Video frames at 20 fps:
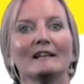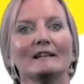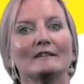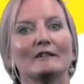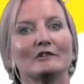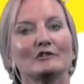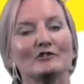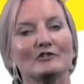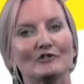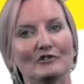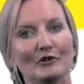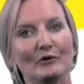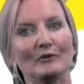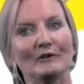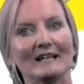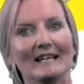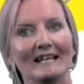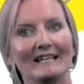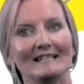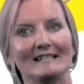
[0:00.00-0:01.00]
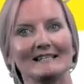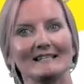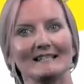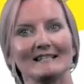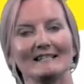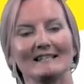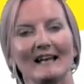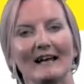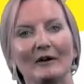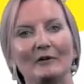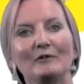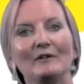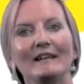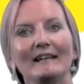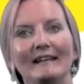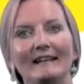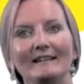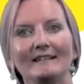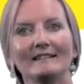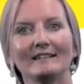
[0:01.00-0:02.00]
that showcases how the
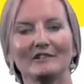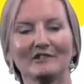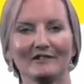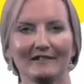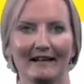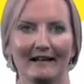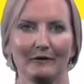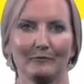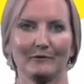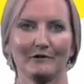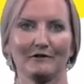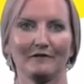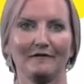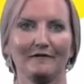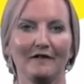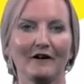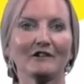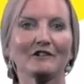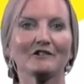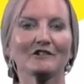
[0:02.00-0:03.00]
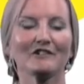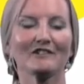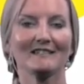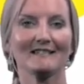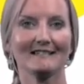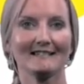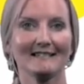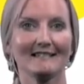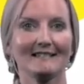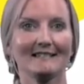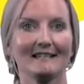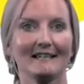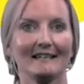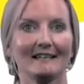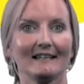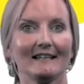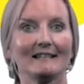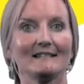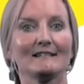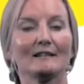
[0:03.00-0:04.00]
English language functions
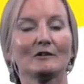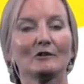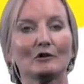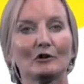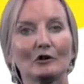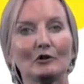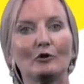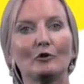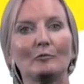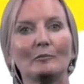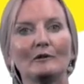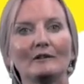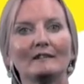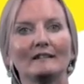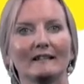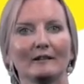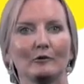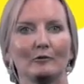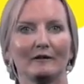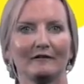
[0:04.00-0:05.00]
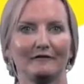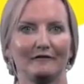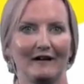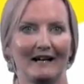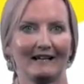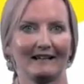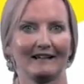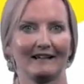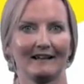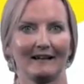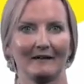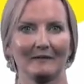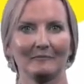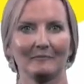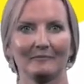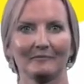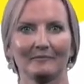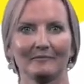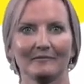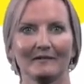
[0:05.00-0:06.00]
today as a global lingua franca.
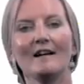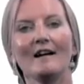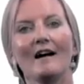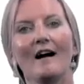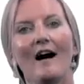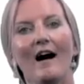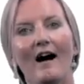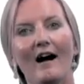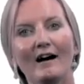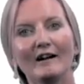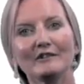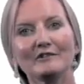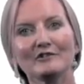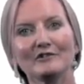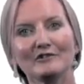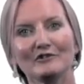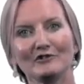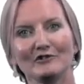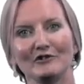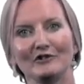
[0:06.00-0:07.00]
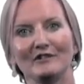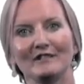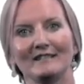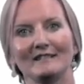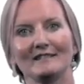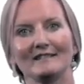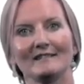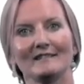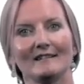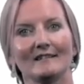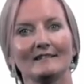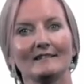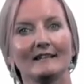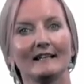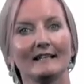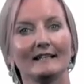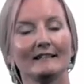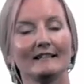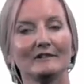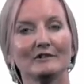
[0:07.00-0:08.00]
Our students are
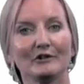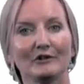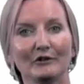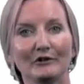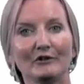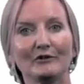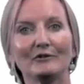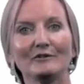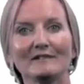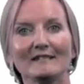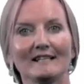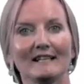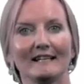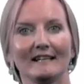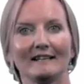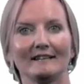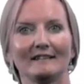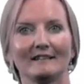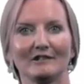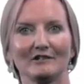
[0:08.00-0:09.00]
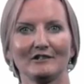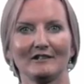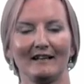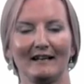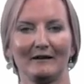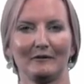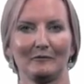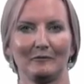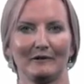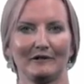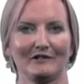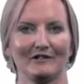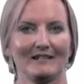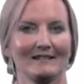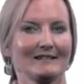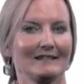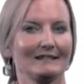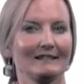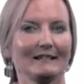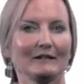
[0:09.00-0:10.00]
likely to use the English language
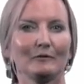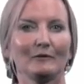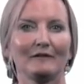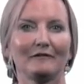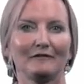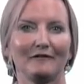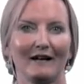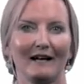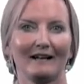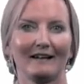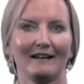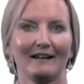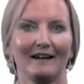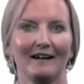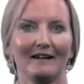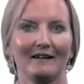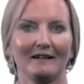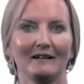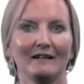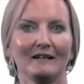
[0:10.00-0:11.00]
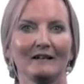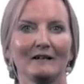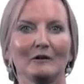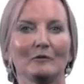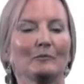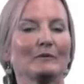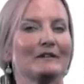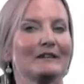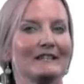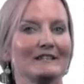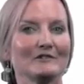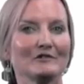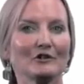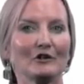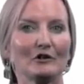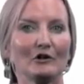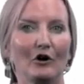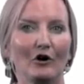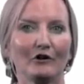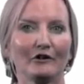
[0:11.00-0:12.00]
as a lingua franca with
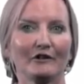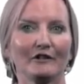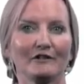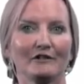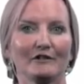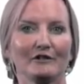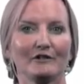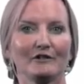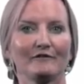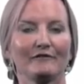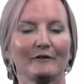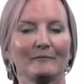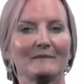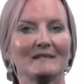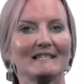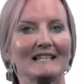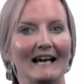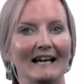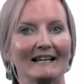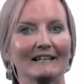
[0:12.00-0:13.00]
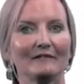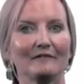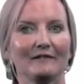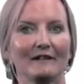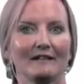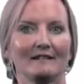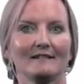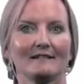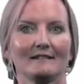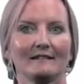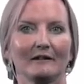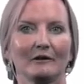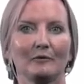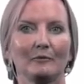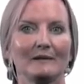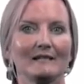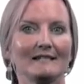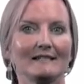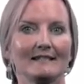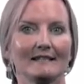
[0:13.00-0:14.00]
interlocutors from diverse
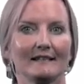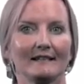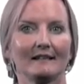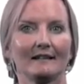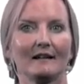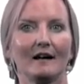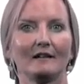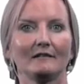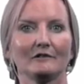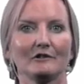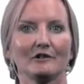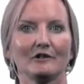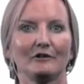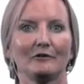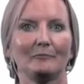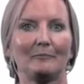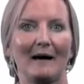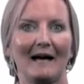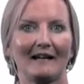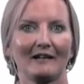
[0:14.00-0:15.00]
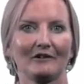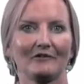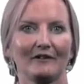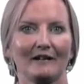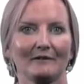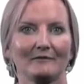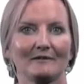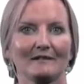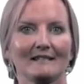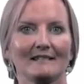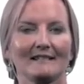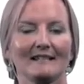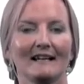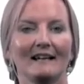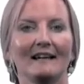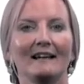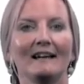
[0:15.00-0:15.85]
linguistic and cultural backgrounds,